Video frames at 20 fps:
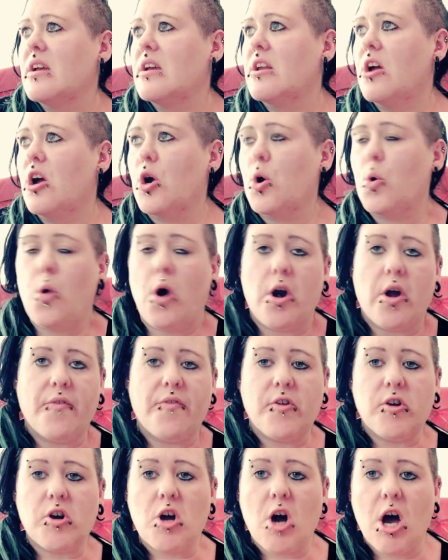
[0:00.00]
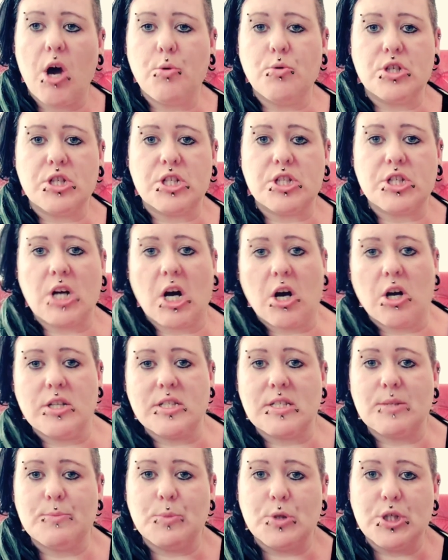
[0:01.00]
know, quite often I would just chuck on
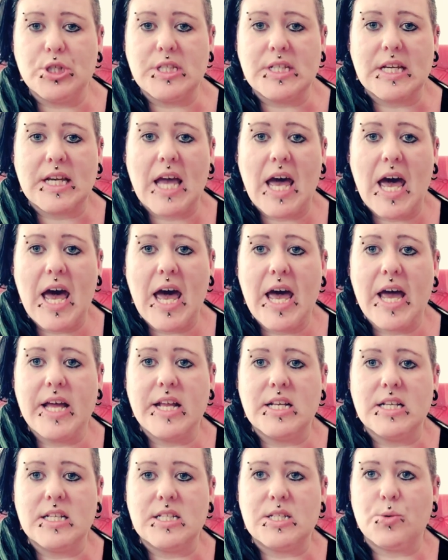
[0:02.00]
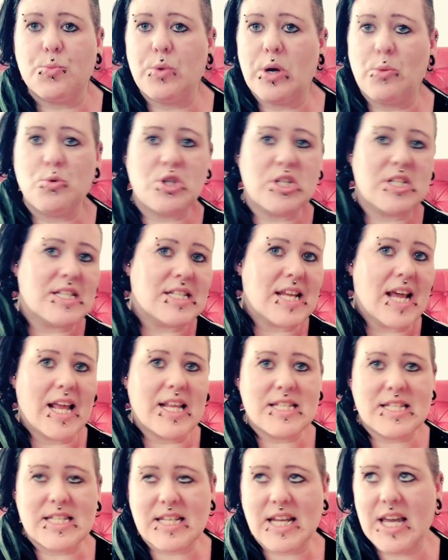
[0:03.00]
some music and we would just
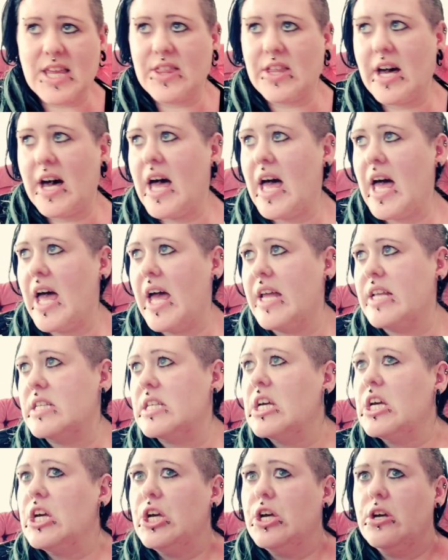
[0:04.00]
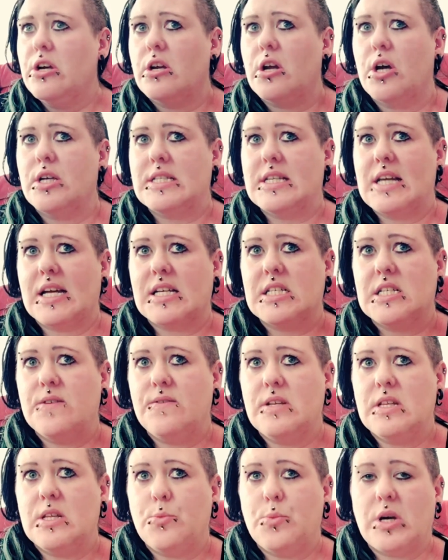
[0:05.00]
dance together, and you know, it's an
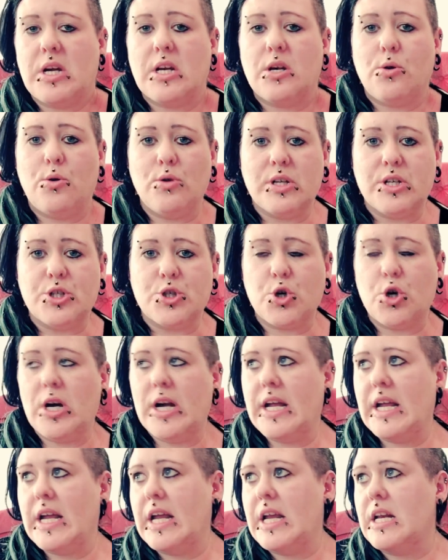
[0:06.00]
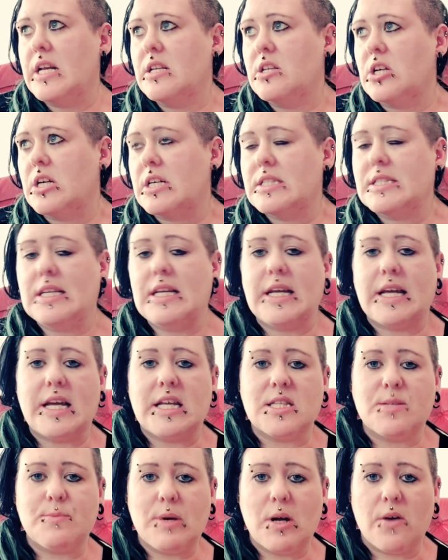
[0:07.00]
activity that we can all enjoy. It, like I said, it
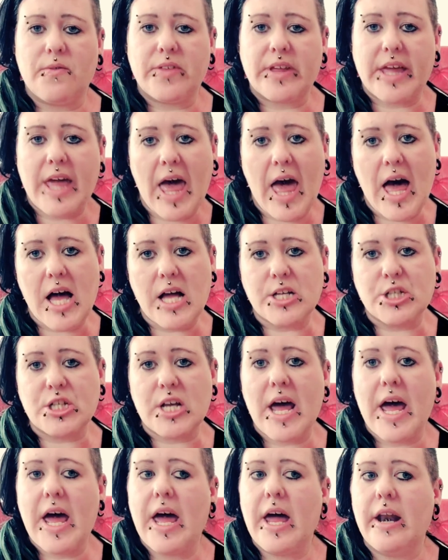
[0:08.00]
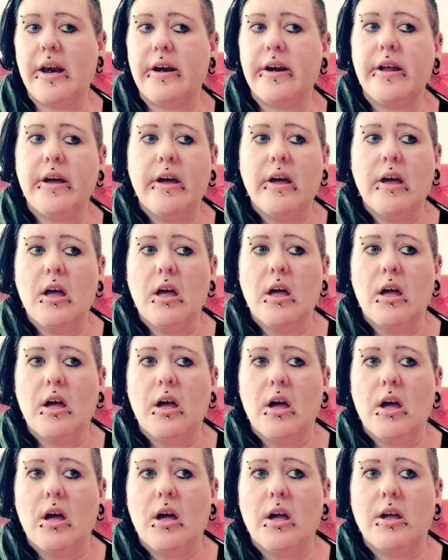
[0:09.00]
gets me off the couch and,
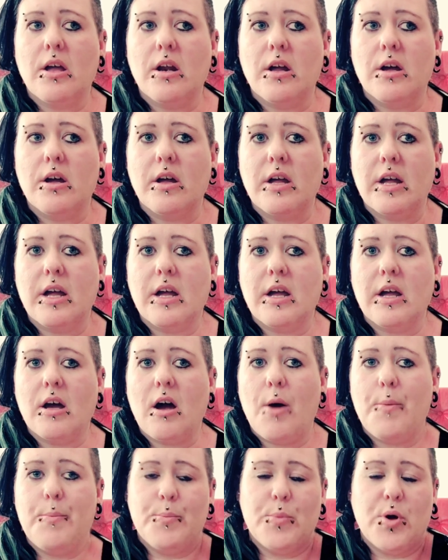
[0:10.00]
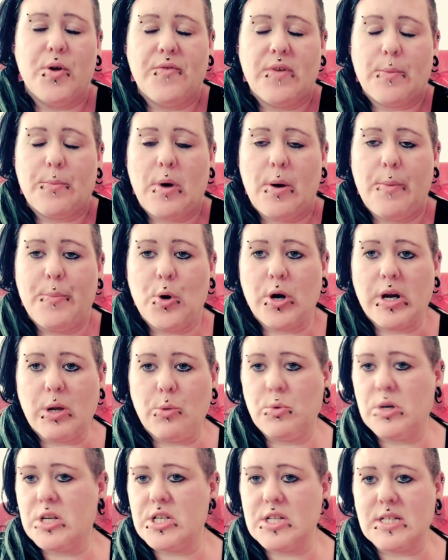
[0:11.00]
you know, I'm moving my body,
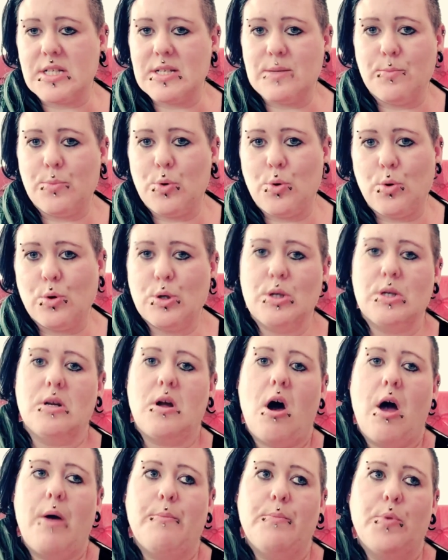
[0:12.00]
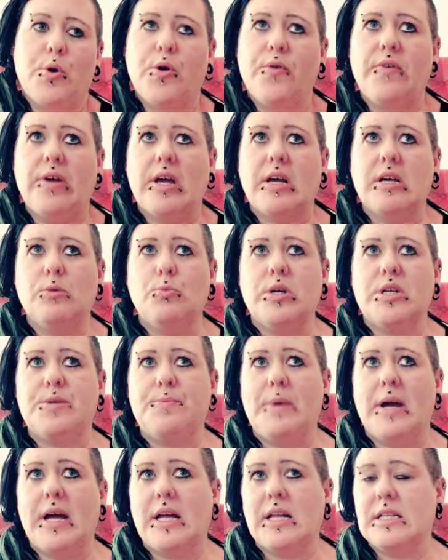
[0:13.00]
which is important. I'm moving, which
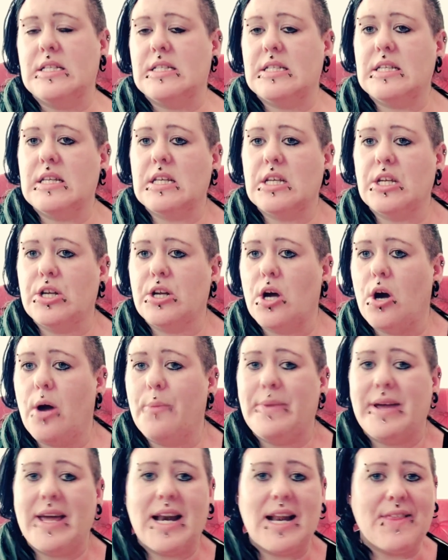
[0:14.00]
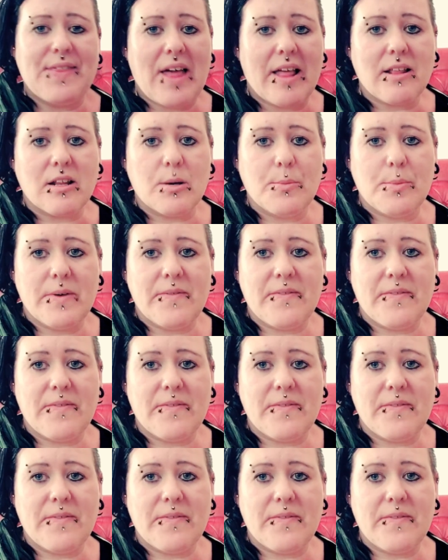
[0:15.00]
means, you know, I'm getting that little bit of